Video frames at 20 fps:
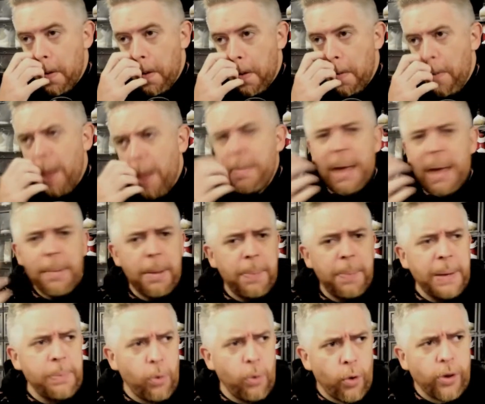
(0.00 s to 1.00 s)
And maybe
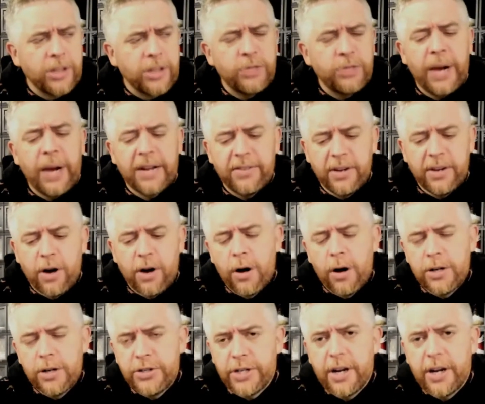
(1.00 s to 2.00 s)
people were expecting
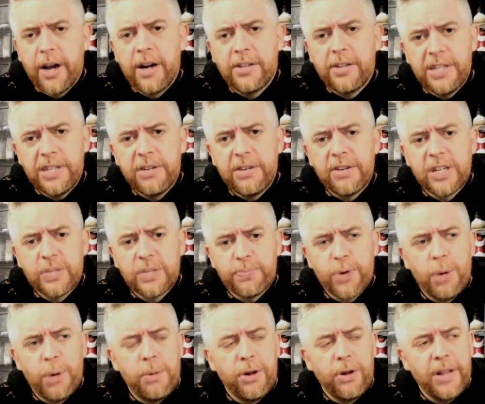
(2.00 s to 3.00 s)
Orange to cut a serious
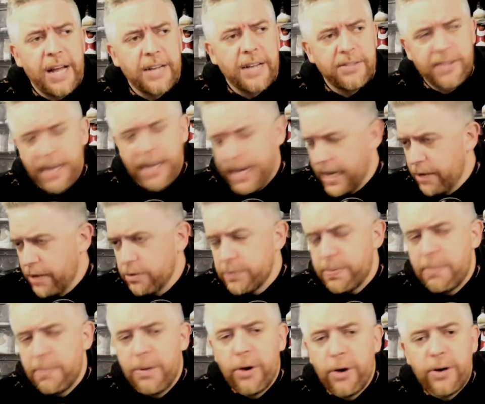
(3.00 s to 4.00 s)
promo last night. He was
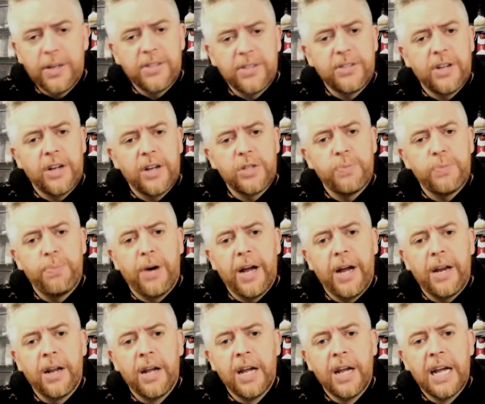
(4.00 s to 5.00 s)
promoted as such,
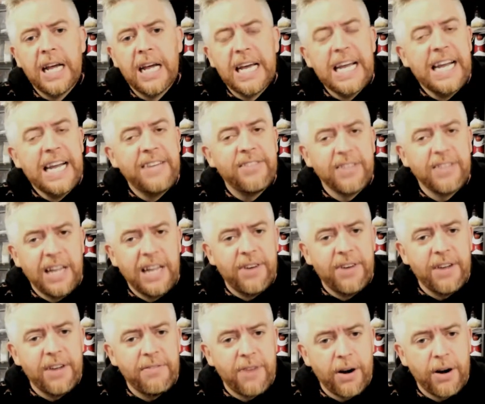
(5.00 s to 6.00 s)
but he
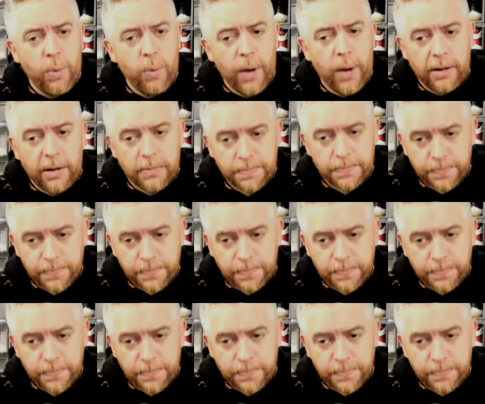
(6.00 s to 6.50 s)
delivered it very well.